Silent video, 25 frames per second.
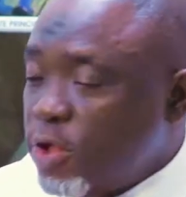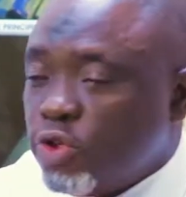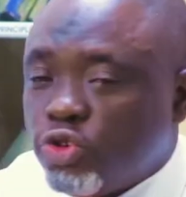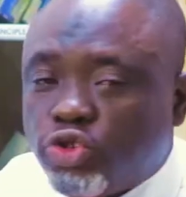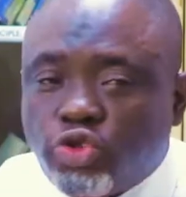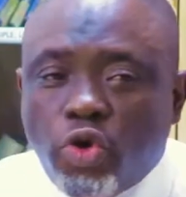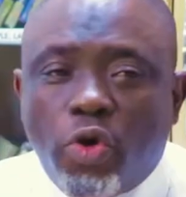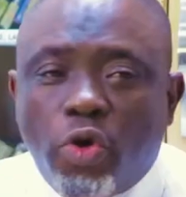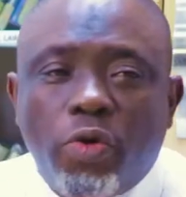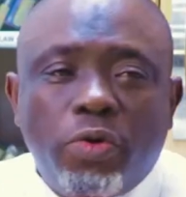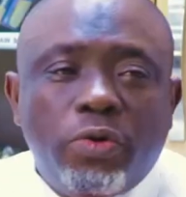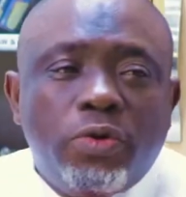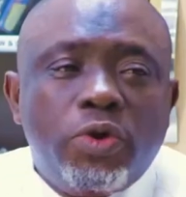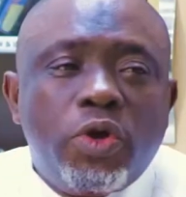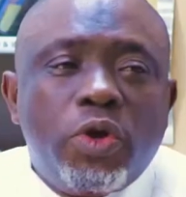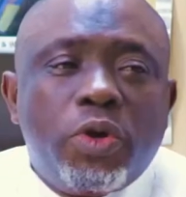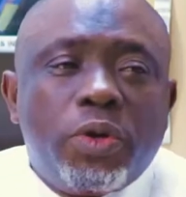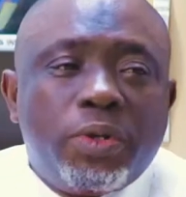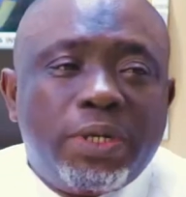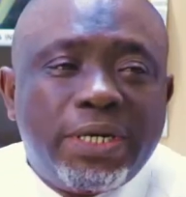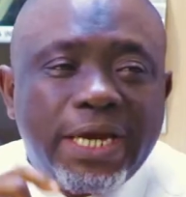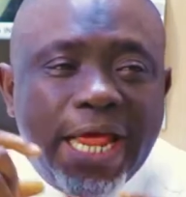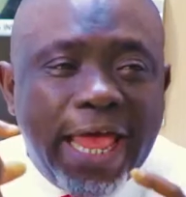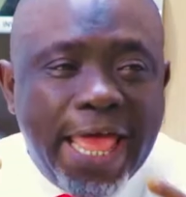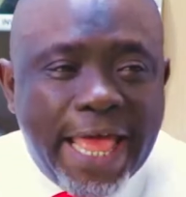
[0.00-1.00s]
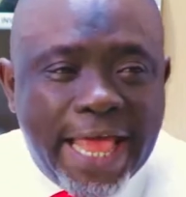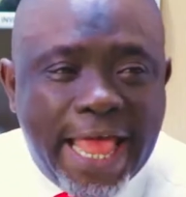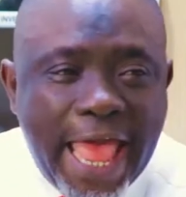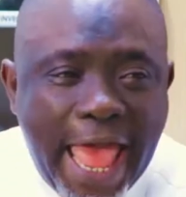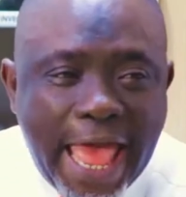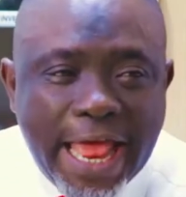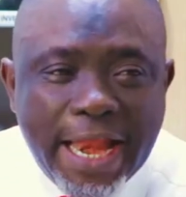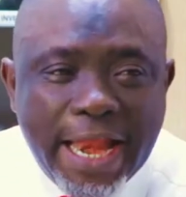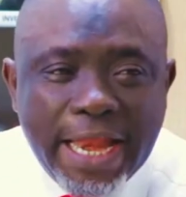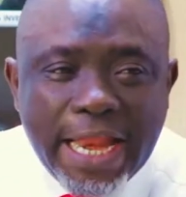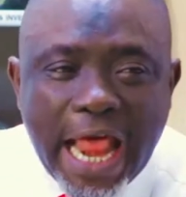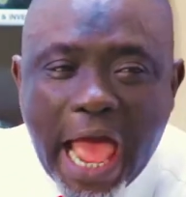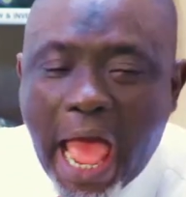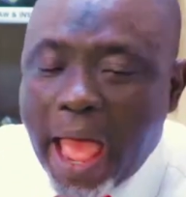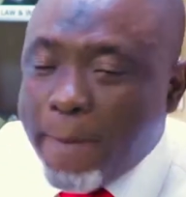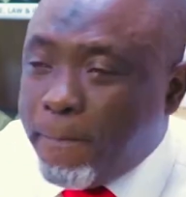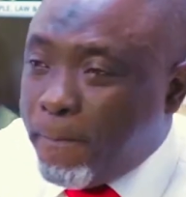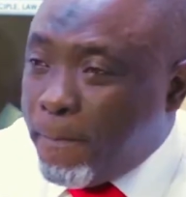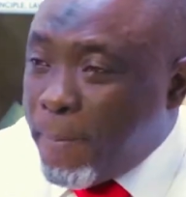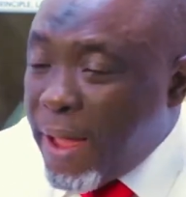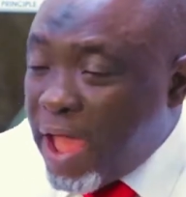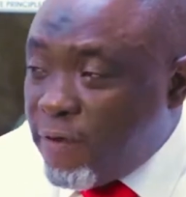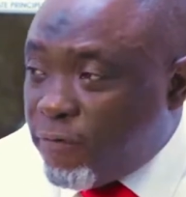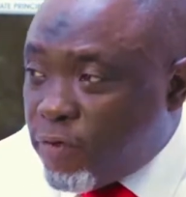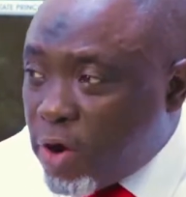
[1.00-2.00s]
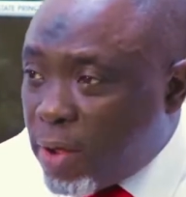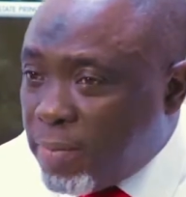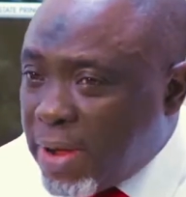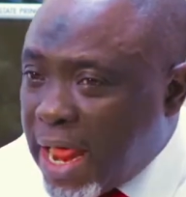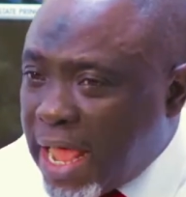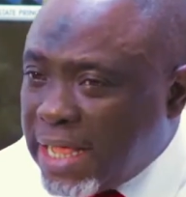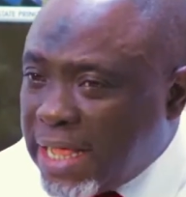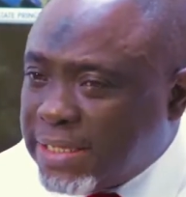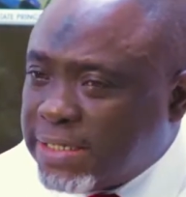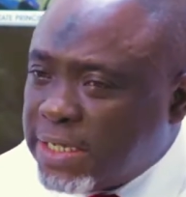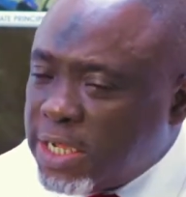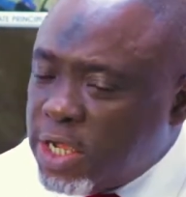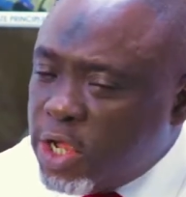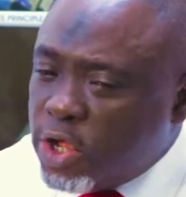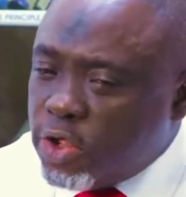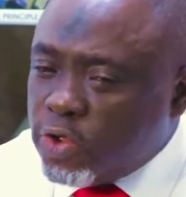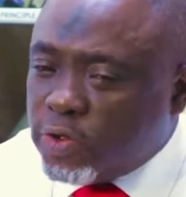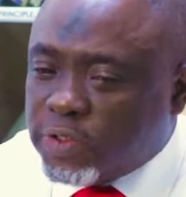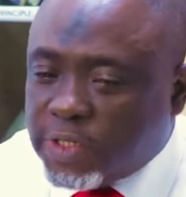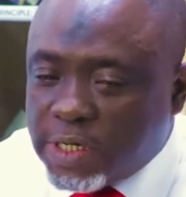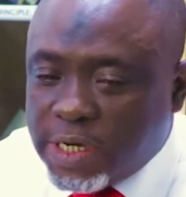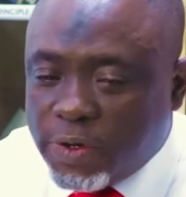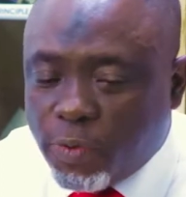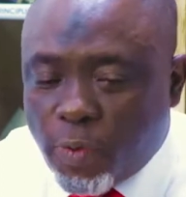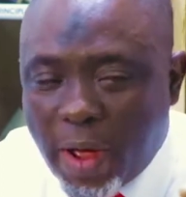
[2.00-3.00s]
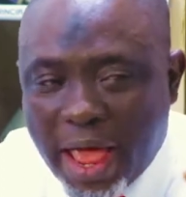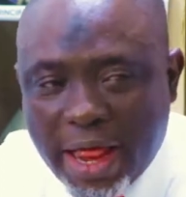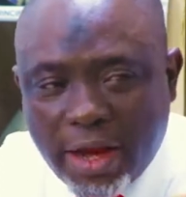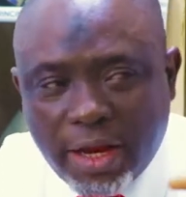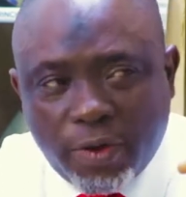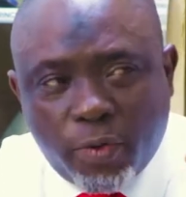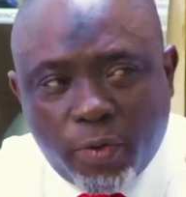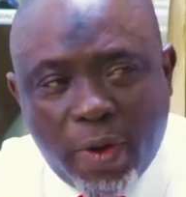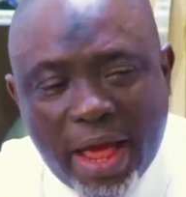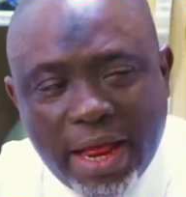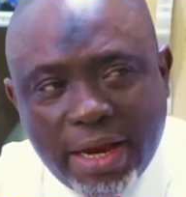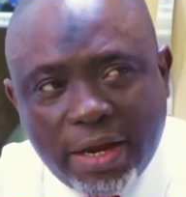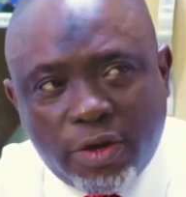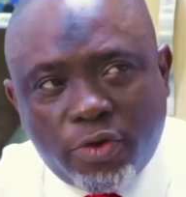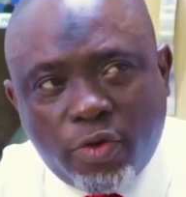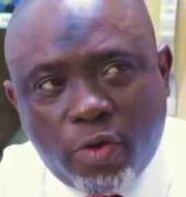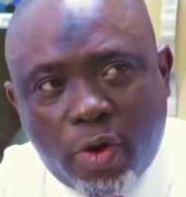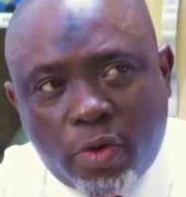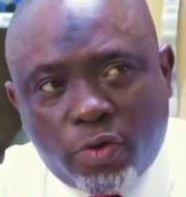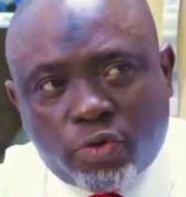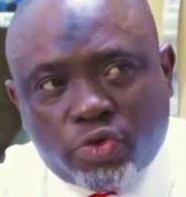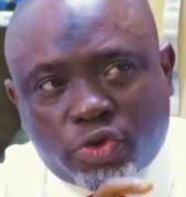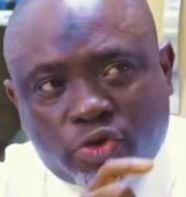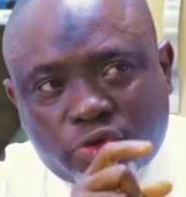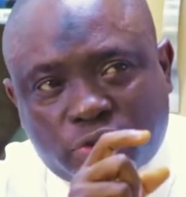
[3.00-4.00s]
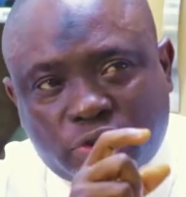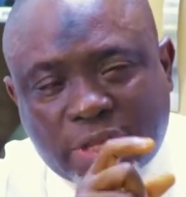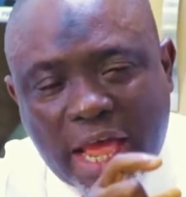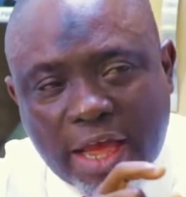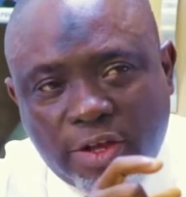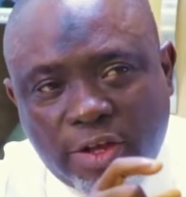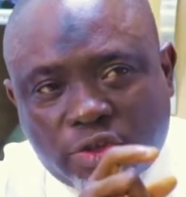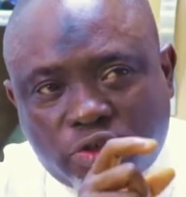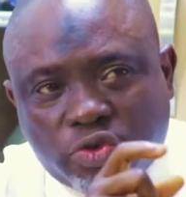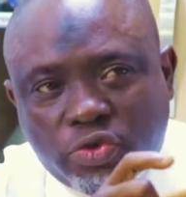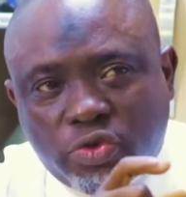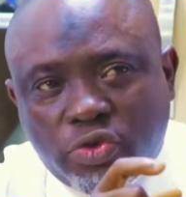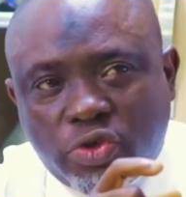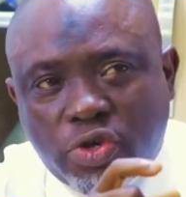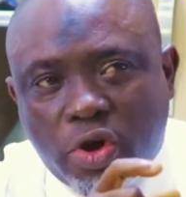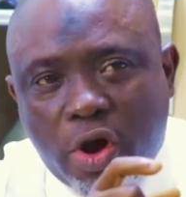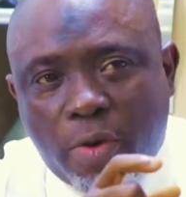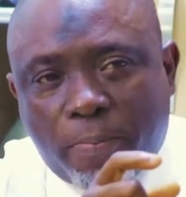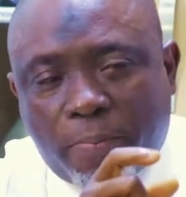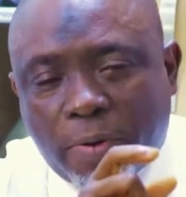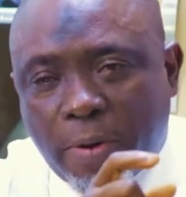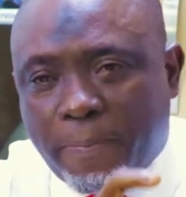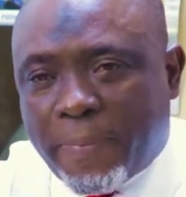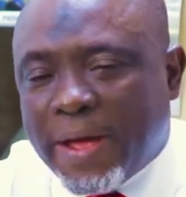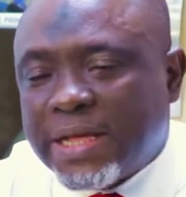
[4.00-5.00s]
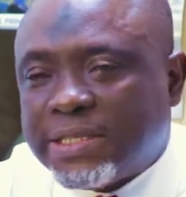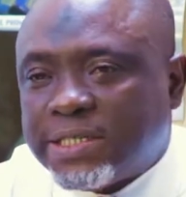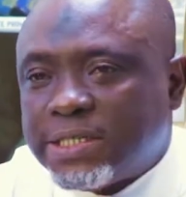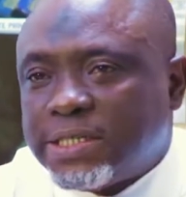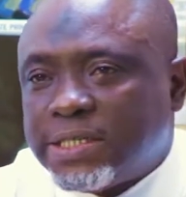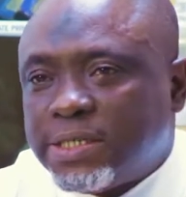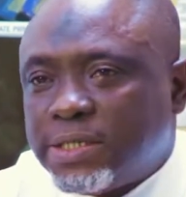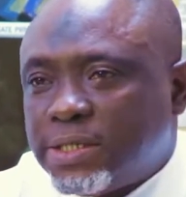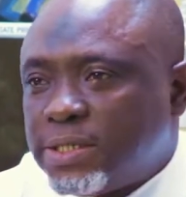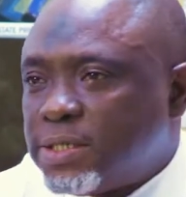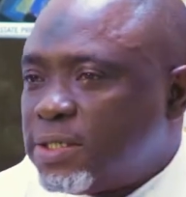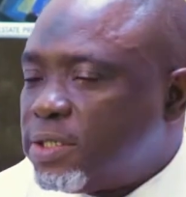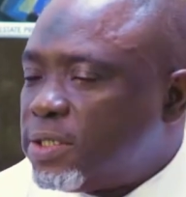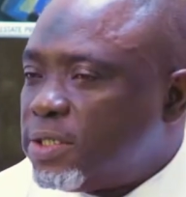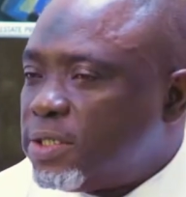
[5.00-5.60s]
So again, apart from that, you see, when you title your property,